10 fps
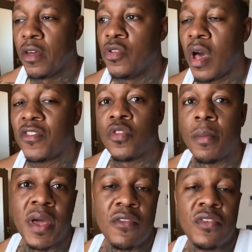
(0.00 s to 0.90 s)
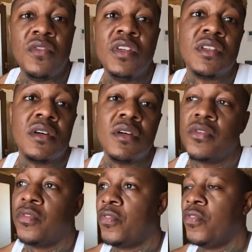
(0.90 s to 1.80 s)
you have to apply for the visa
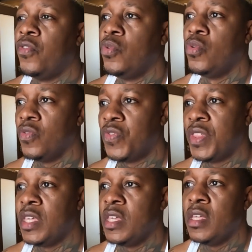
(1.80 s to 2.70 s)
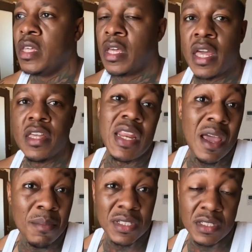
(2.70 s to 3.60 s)
through the Kenyan
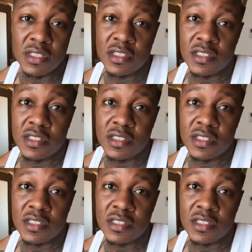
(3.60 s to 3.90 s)
embassy.